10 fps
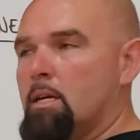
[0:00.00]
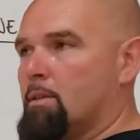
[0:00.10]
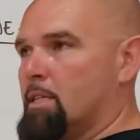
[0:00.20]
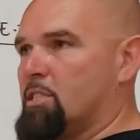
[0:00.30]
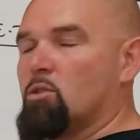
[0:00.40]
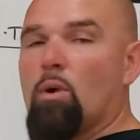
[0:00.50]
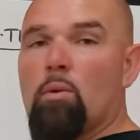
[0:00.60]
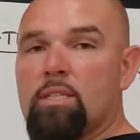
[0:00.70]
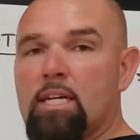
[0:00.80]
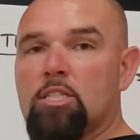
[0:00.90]
This is the way
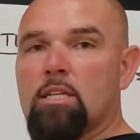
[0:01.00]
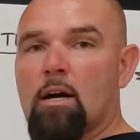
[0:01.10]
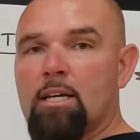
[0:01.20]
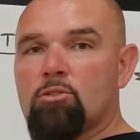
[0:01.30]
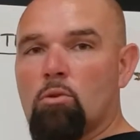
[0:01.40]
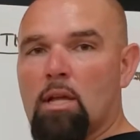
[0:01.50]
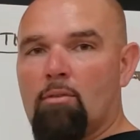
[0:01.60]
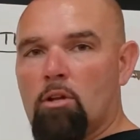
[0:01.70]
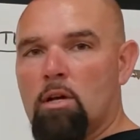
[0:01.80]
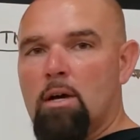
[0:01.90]
we teach at the high school
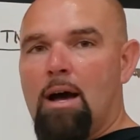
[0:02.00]
level.